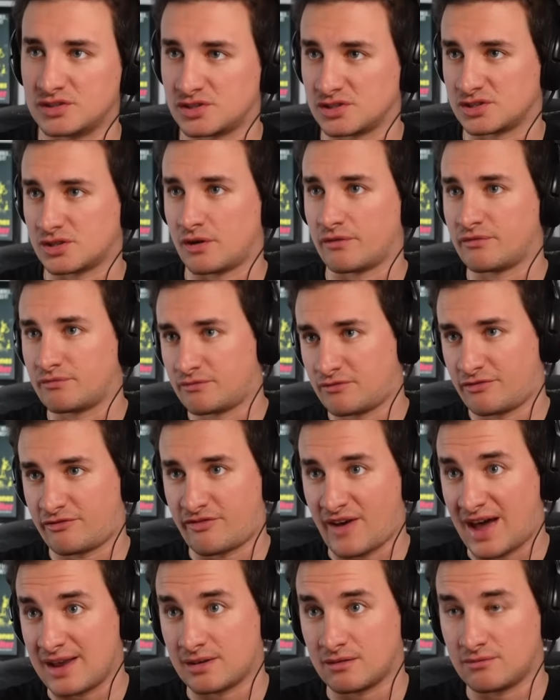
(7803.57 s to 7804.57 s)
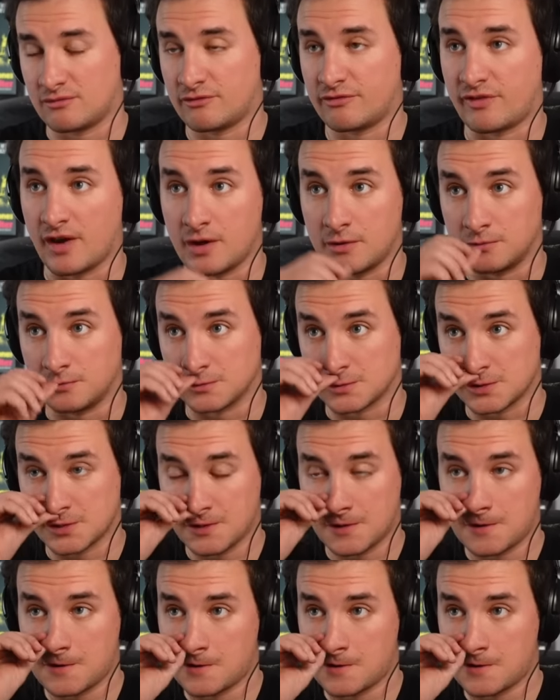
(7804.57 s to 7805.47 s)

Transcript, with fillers: just off fan phones,